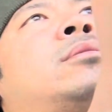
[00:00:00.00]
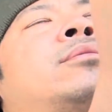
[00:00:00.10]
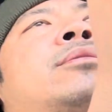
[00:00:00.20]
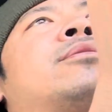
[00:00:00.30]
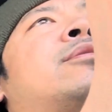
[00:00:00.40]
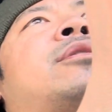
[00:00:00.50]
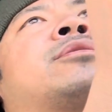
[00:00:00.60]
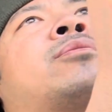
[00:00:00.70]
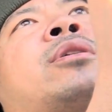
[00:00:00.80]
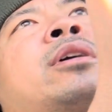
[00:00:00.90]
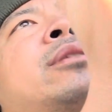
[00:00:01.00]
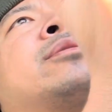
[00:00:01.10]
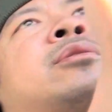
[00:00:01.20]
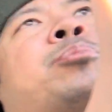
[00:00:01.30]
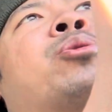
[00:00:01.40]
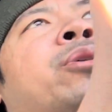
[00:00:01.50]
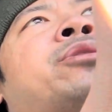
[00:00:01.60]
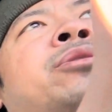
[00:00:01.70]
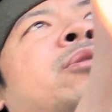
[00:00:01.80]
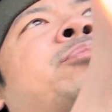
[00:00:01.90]
This is as quiet as a
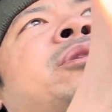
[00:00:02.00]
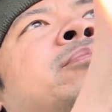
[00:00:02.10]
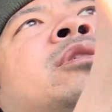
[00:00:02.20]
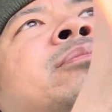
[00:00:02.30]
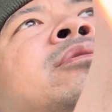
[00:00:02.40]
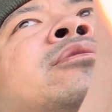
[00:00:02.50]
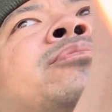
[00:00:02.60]
Porsche or a BMW. It's